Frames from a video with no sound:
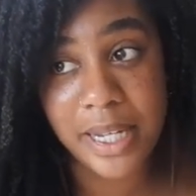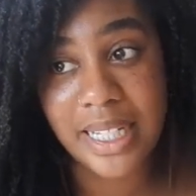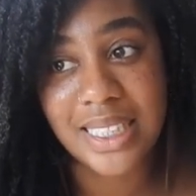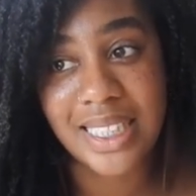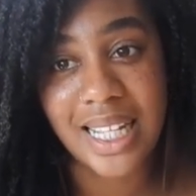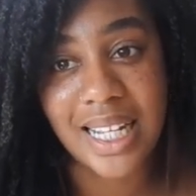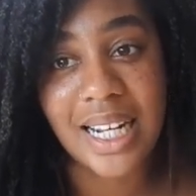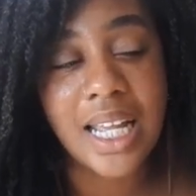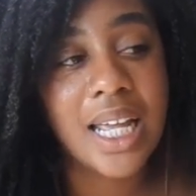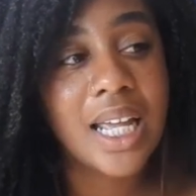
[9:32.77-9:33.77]
being
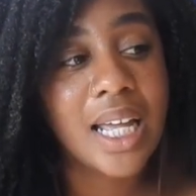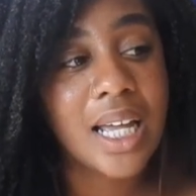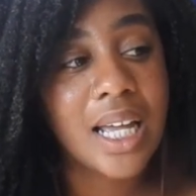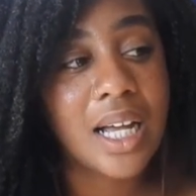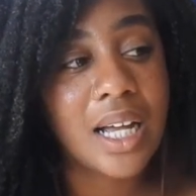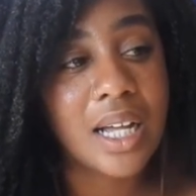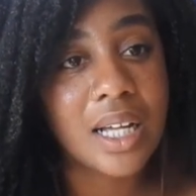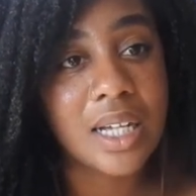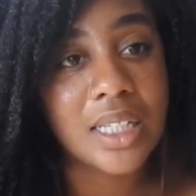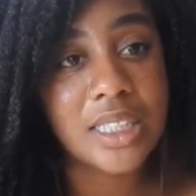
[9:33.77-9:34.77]
said
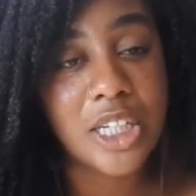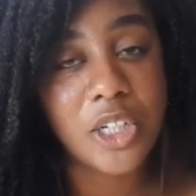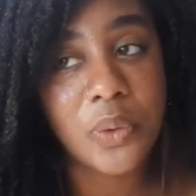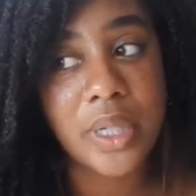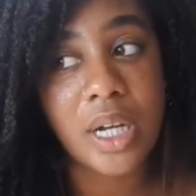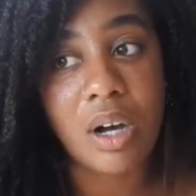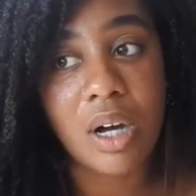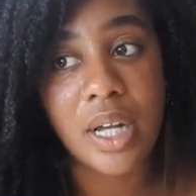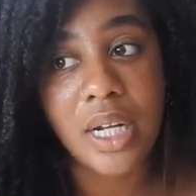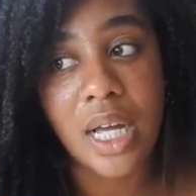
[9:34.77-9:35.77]
uh, continuing
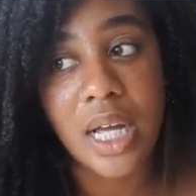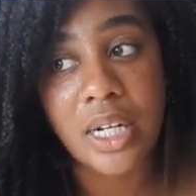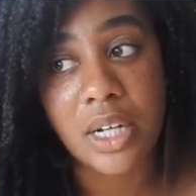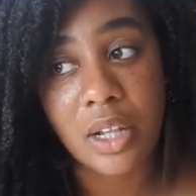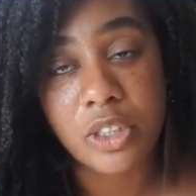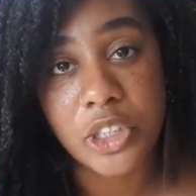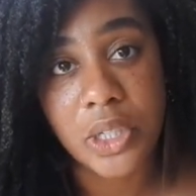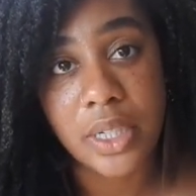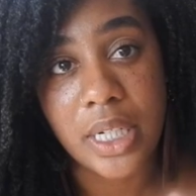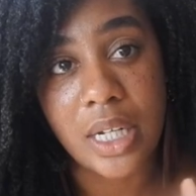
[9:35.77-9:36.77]
on another
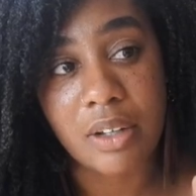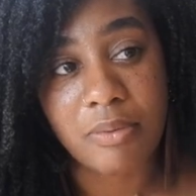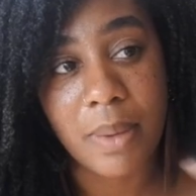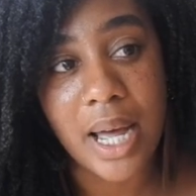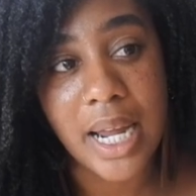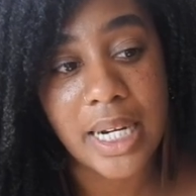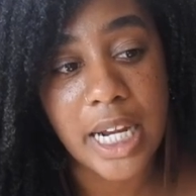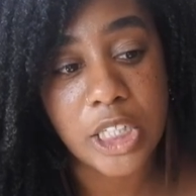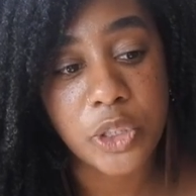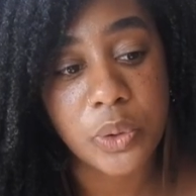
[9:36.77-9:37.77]
journey of my
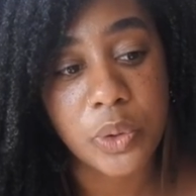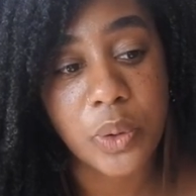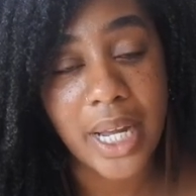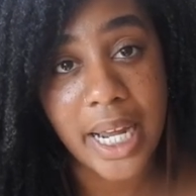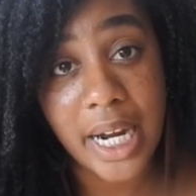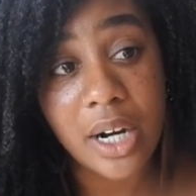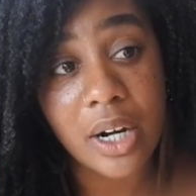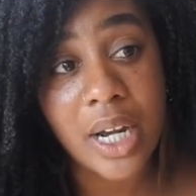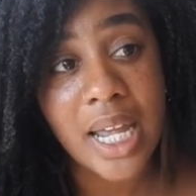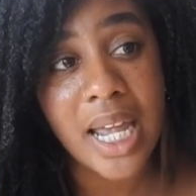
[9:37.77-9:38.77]
natural
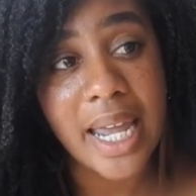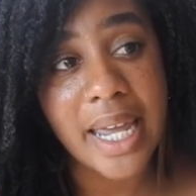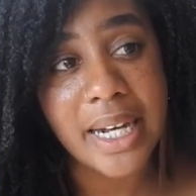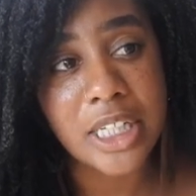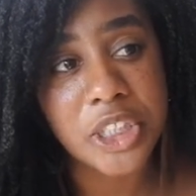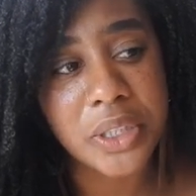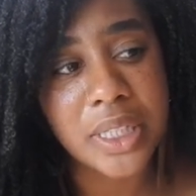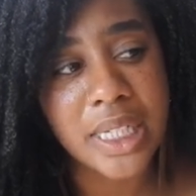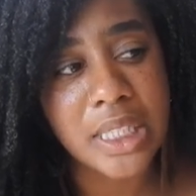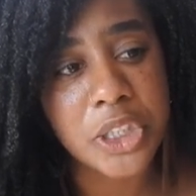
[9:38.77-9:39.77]
hair and a
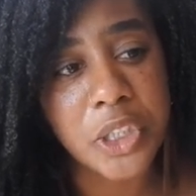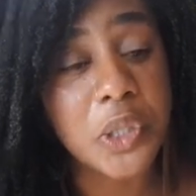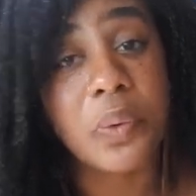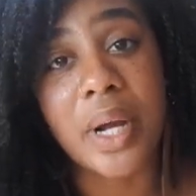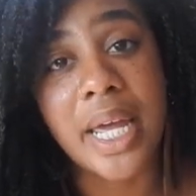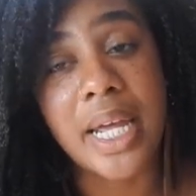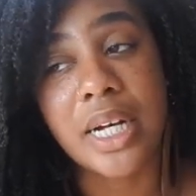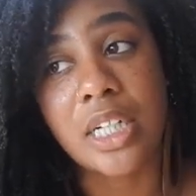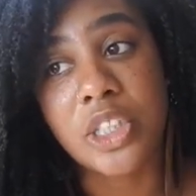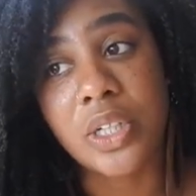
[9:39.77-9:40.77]
journey that's new
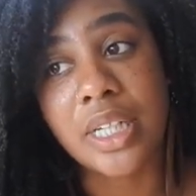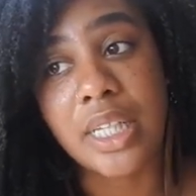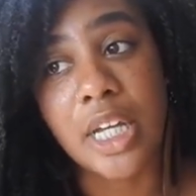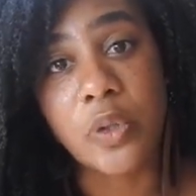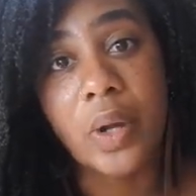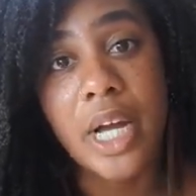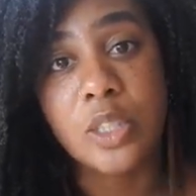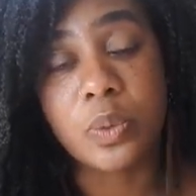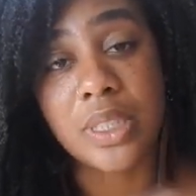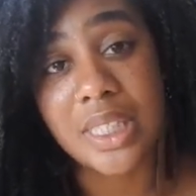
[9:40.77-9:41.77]
and a journey that you
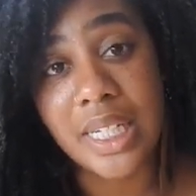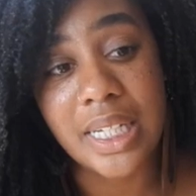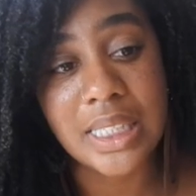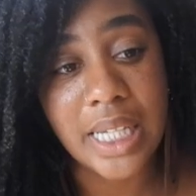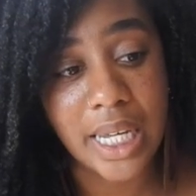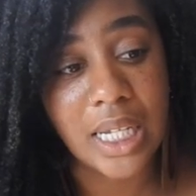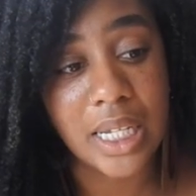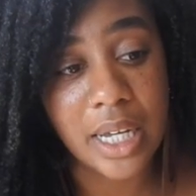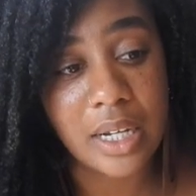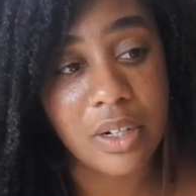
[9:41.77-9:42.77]
guys will see is
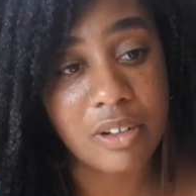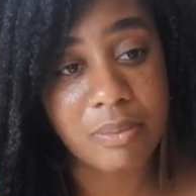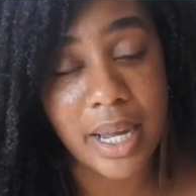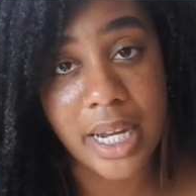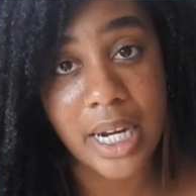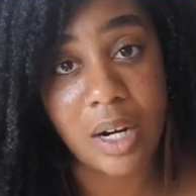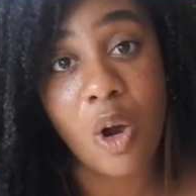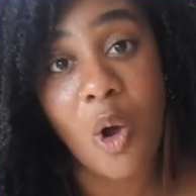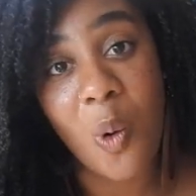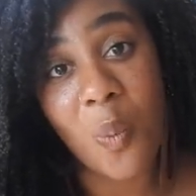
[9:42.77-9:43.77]
taking care of my
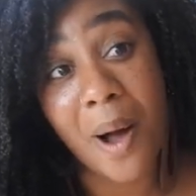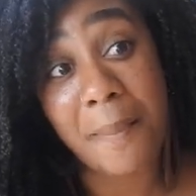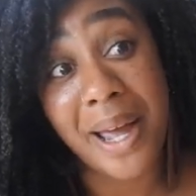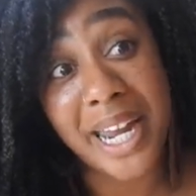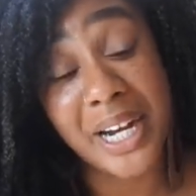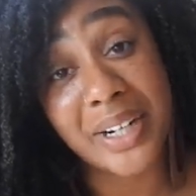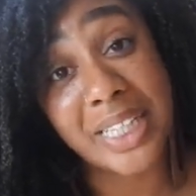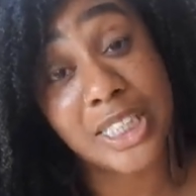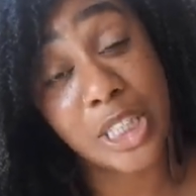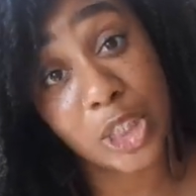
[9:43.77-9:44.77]
hair while my hair
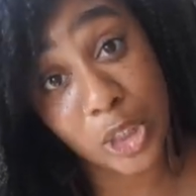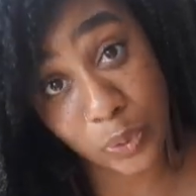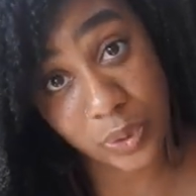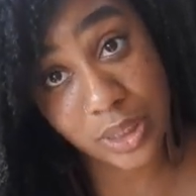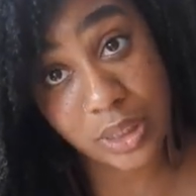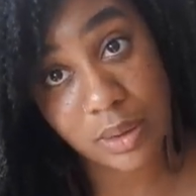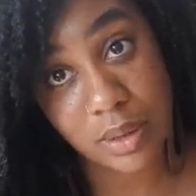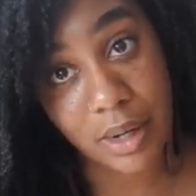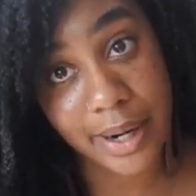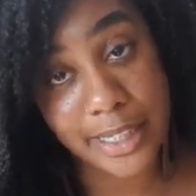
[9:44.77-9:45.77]
is loose
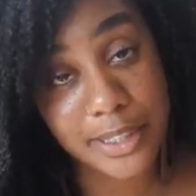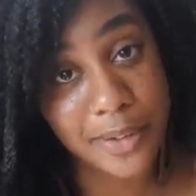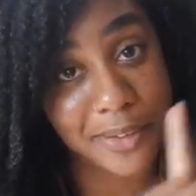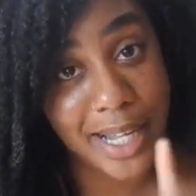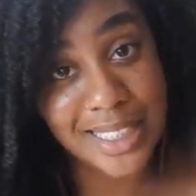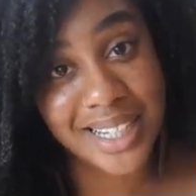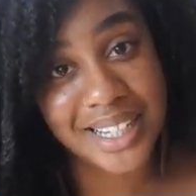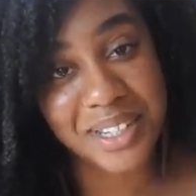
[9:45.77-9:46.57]
all right so that's